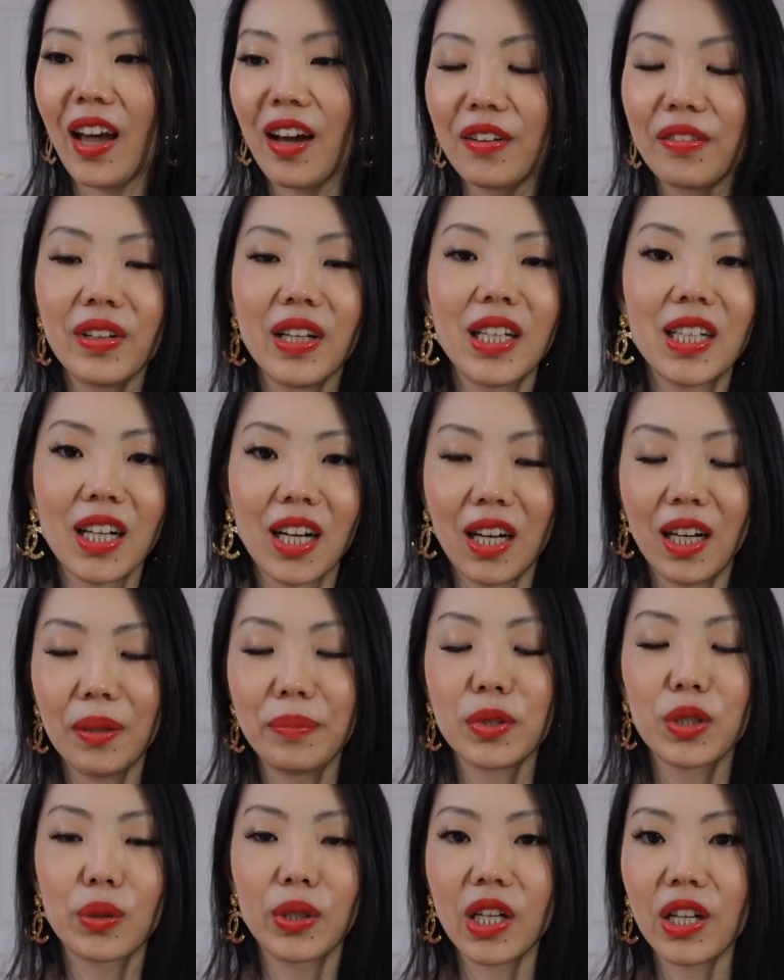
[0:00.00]
every
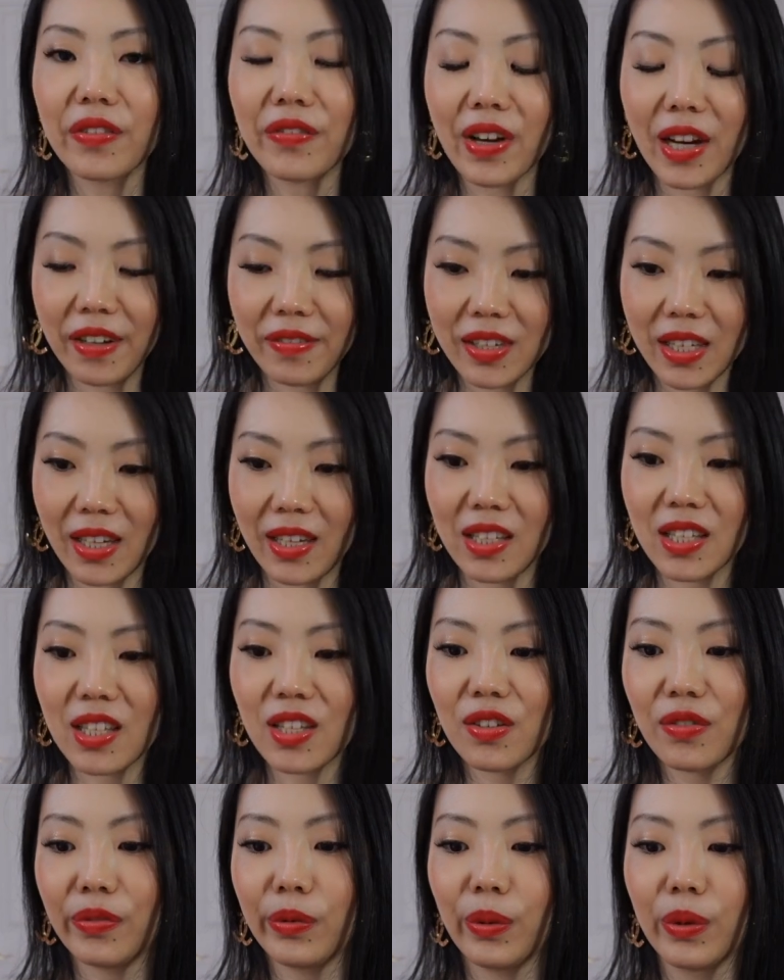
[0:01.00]
time 25
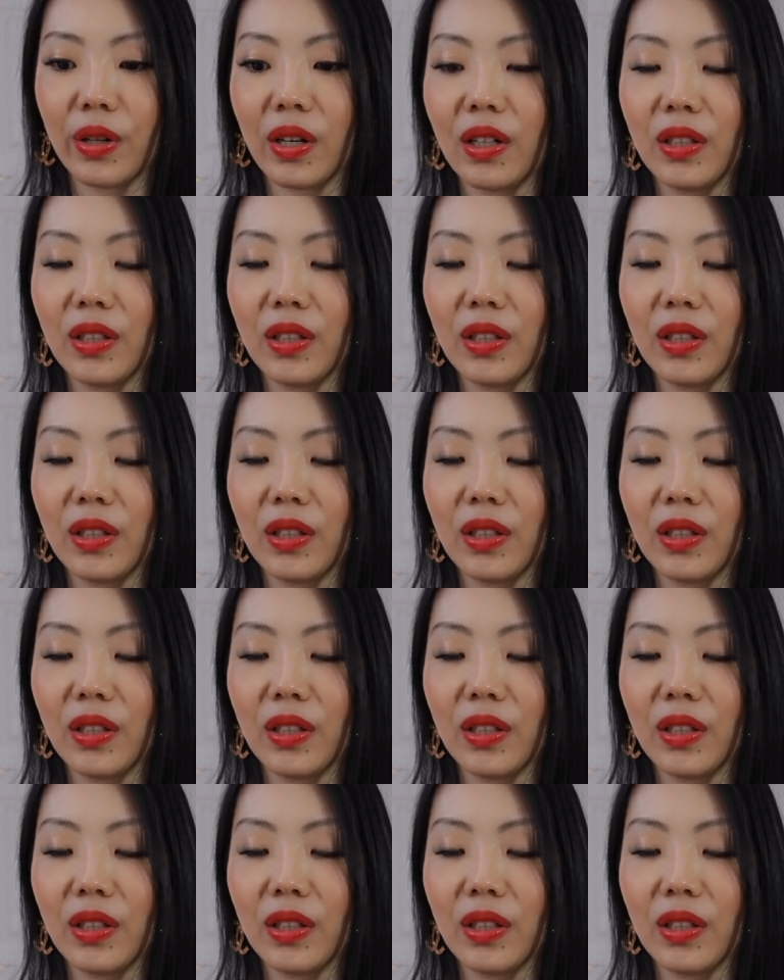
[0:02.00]
cents for